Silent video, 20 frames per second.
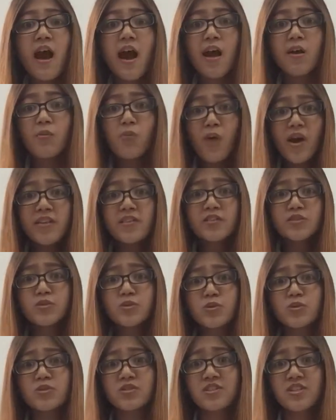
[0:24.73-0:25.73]
I went
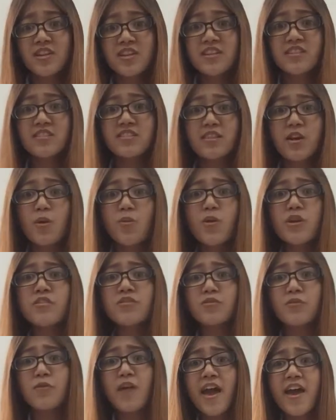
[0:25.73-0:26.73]
to teach
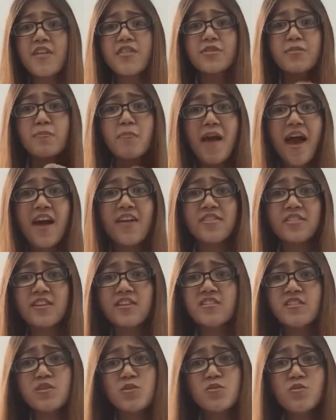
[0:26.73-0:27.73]
7th grade math
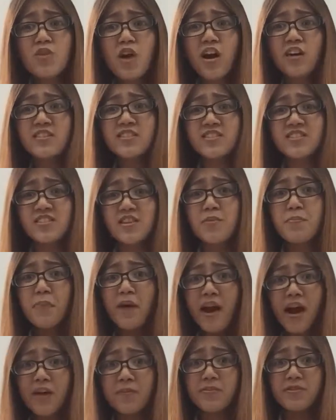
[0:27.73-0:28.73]
in New York City
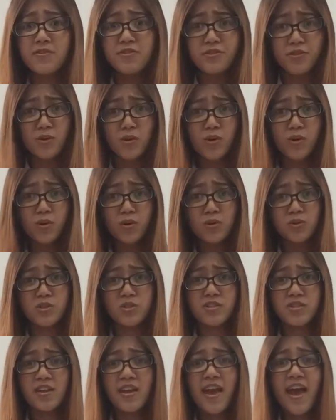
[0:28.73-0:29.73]
public
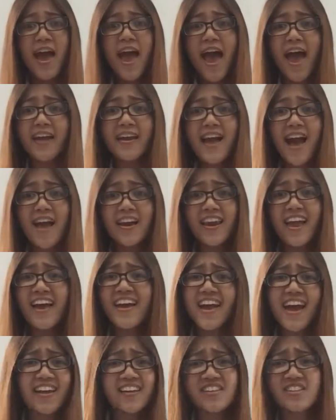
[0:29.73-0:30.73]
schools, and I
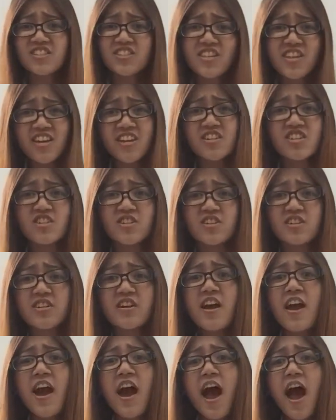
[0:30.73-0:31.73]
like any teacher.
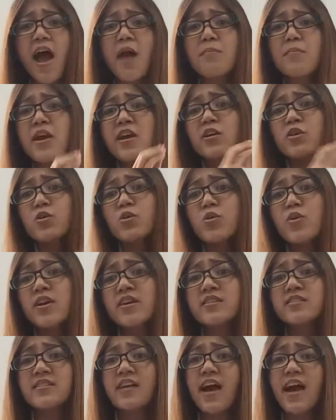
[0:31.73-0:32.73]
I make
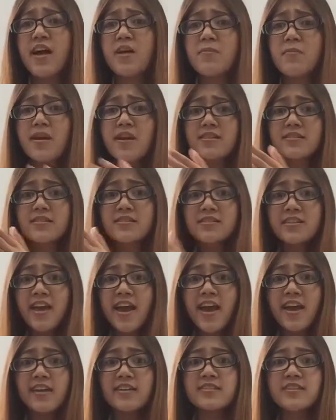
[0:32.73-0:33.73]
quiz, I make
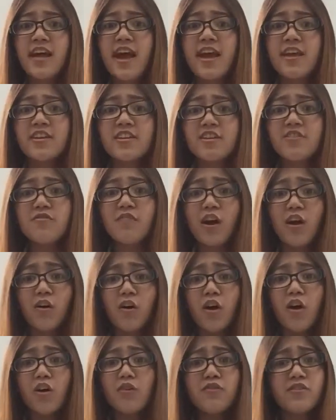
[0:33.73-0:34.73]
tests, I give out
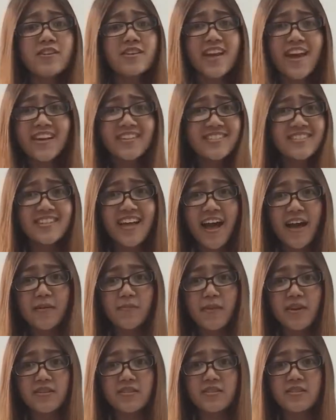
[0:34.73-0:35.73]
homework
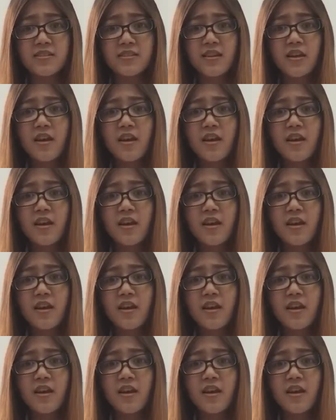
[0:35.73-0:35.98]
assignments.